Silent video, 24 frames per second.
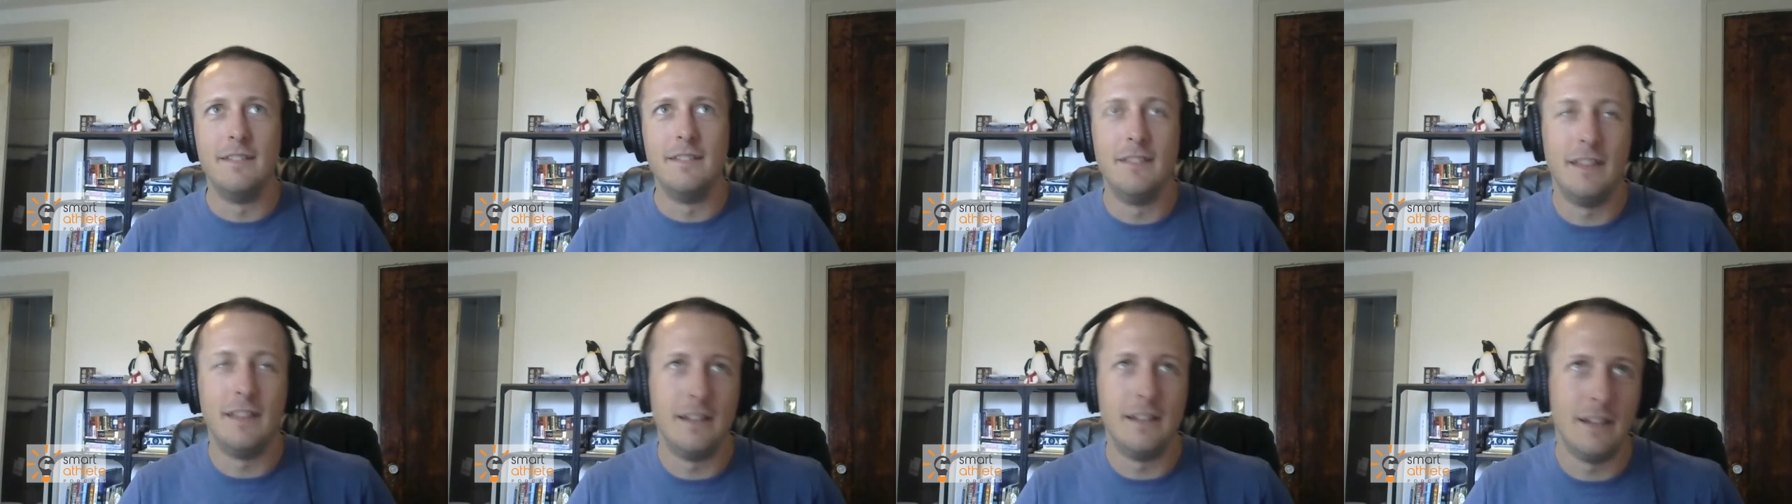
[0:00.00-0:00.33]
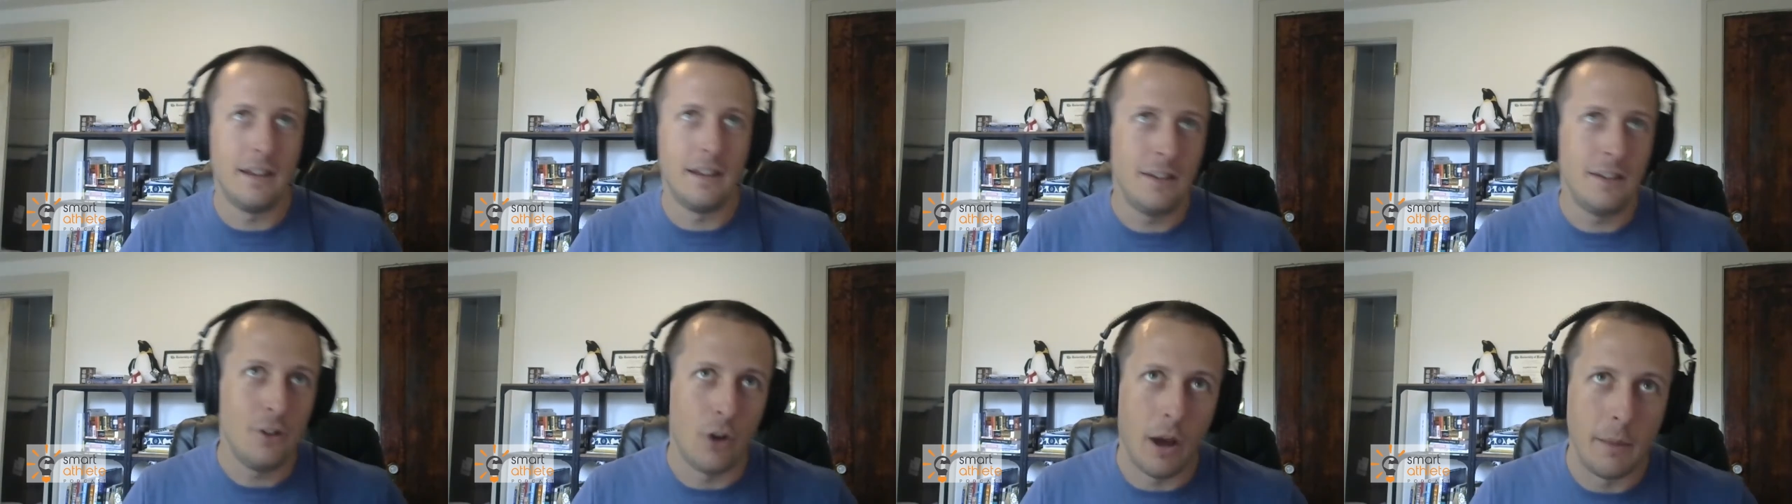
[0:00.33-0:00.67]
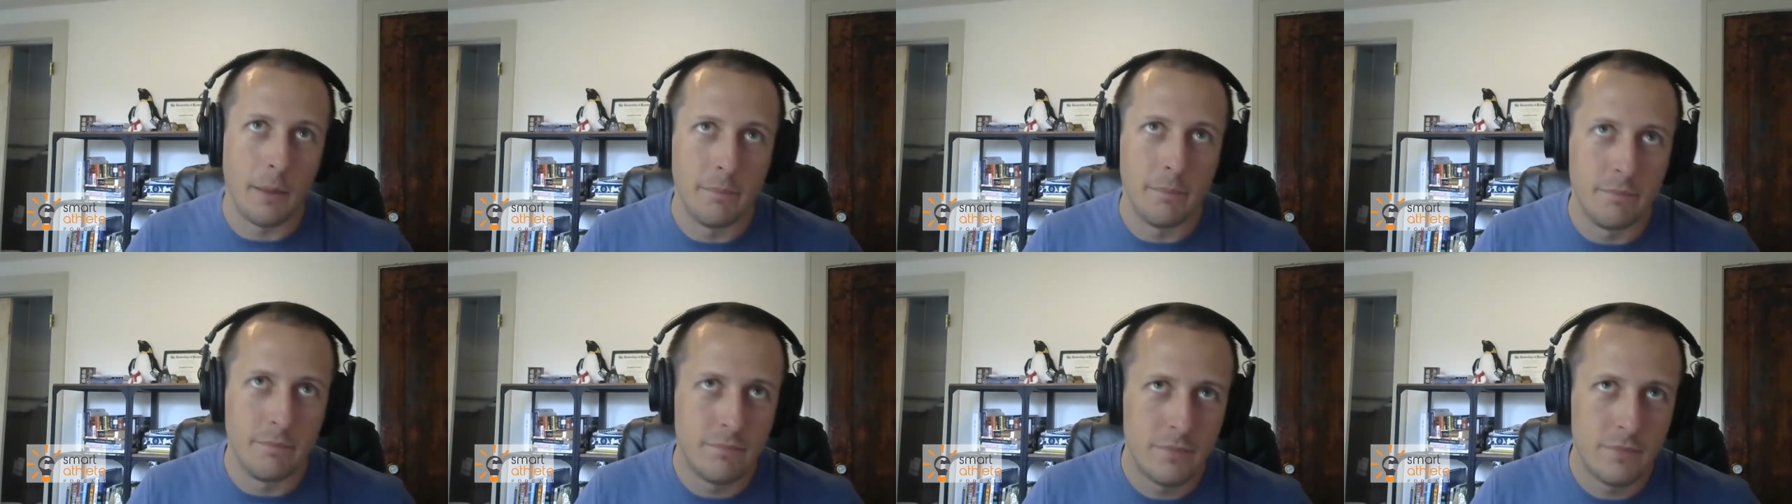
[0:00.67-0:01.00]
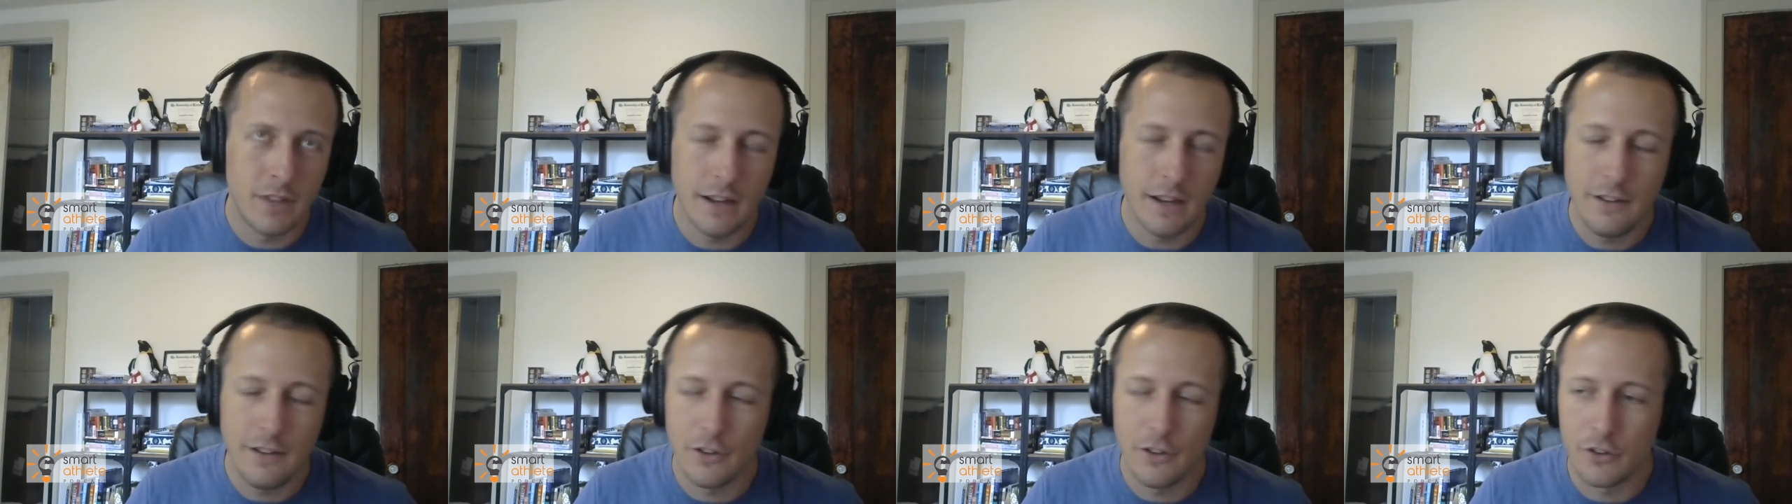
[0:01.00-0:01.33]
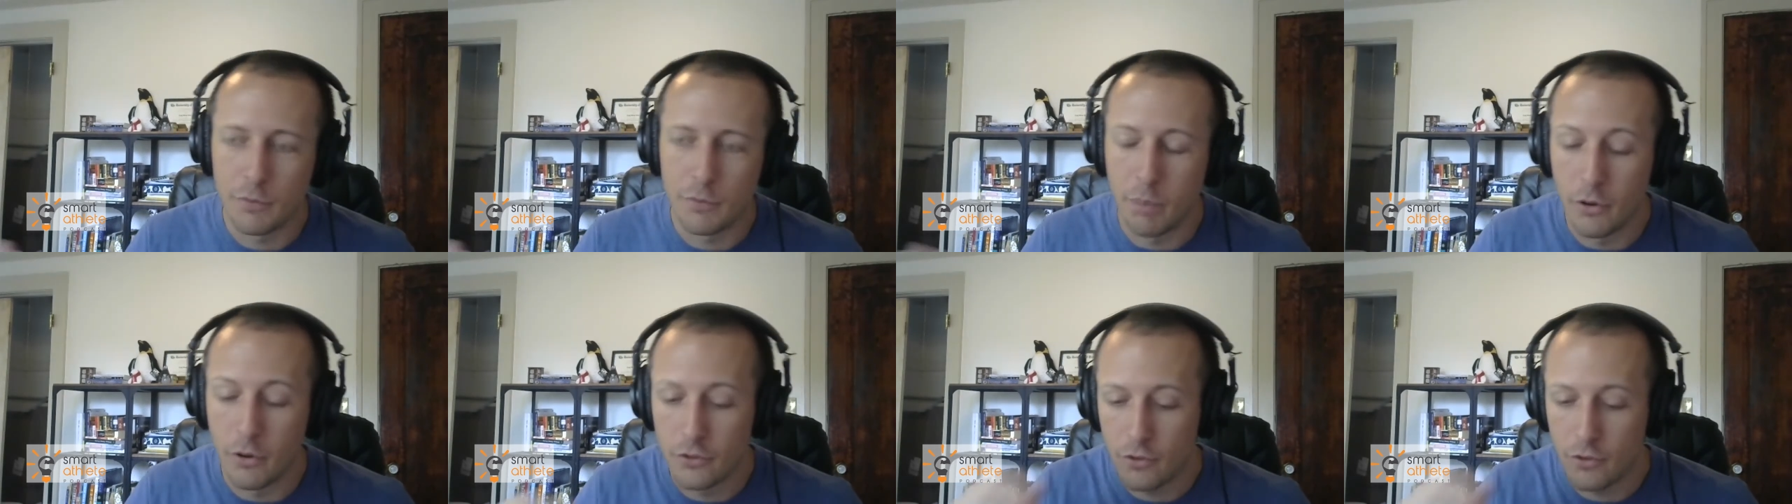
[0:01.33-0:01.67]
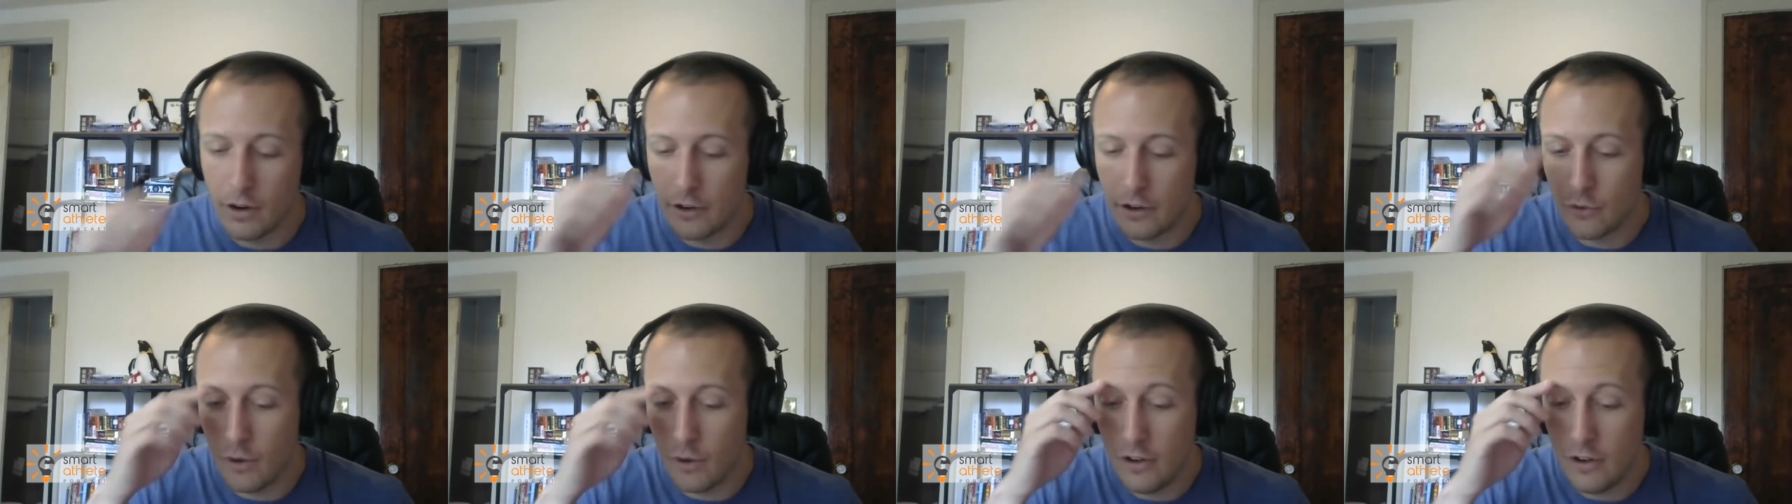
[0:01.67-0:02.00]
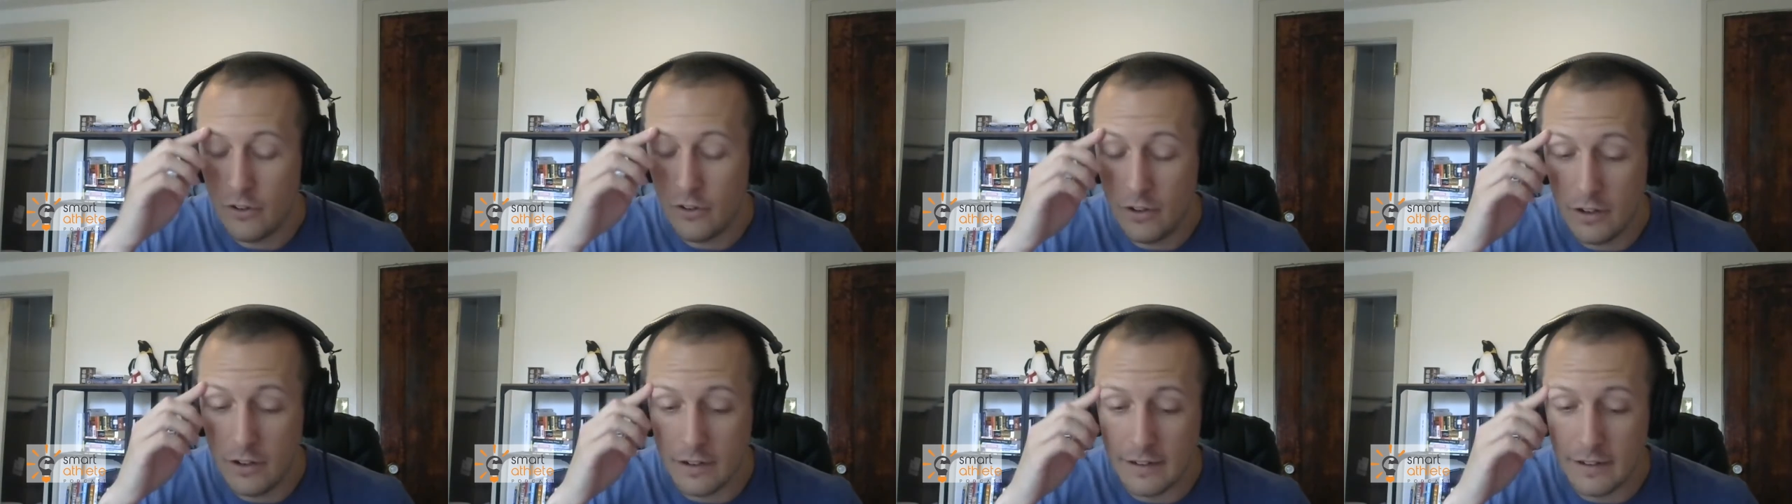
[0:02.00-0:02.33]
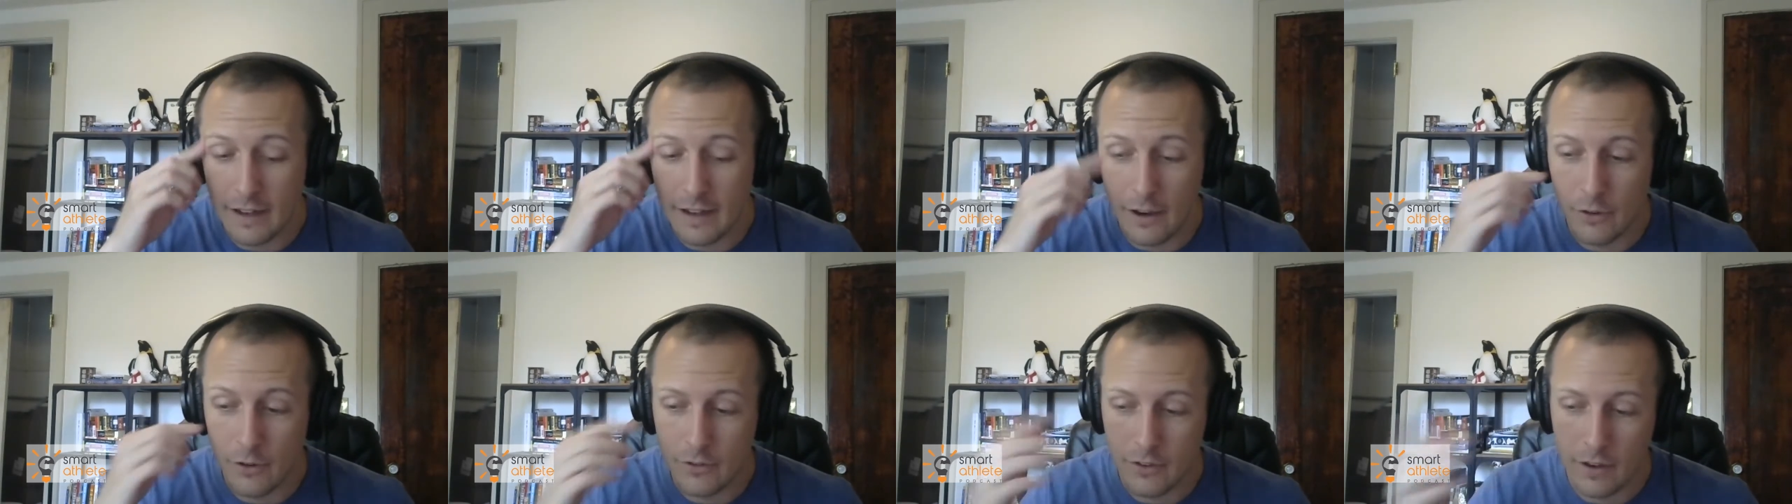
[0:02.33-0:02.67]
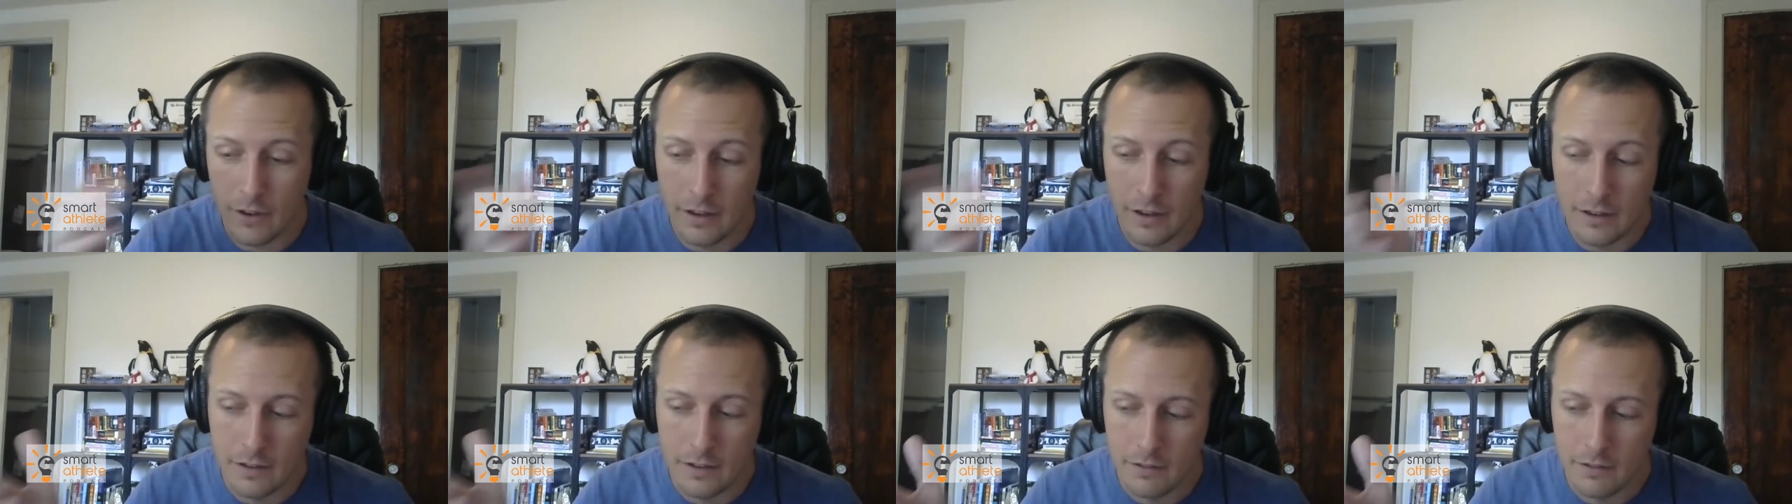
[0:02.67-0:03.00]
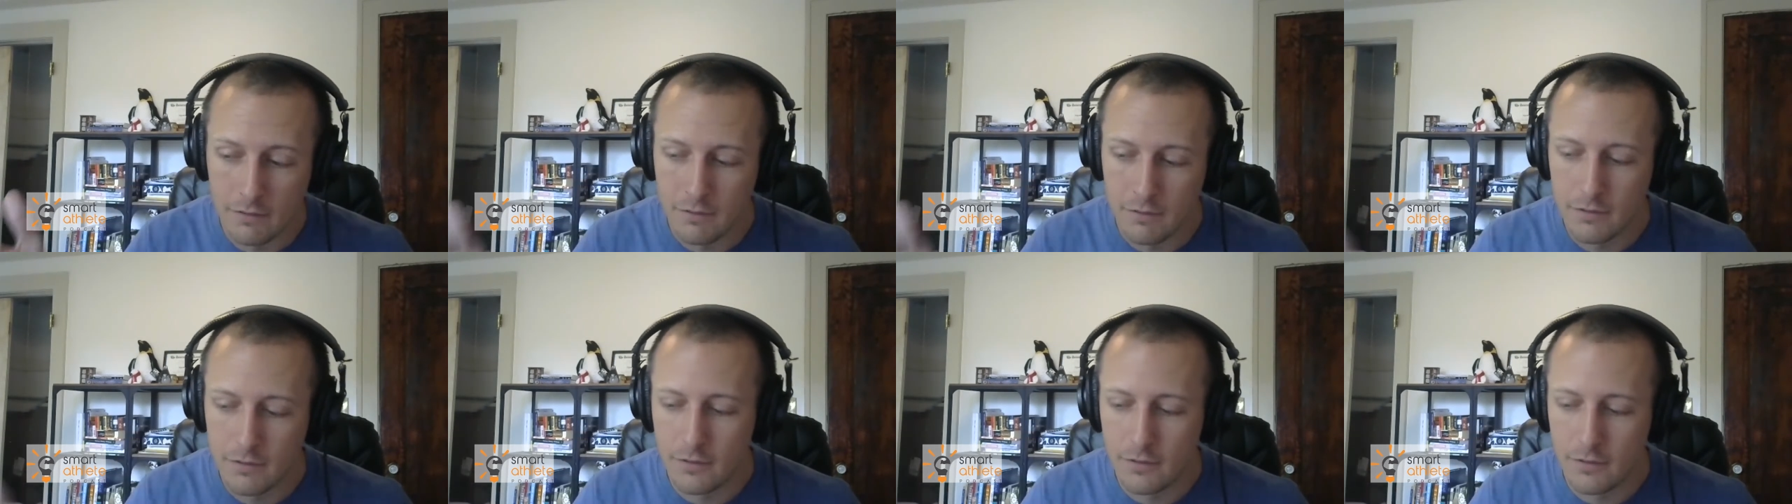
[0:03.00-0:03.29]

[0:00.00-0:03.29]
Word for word: then you know I'm ten years post graduation, and now it's like,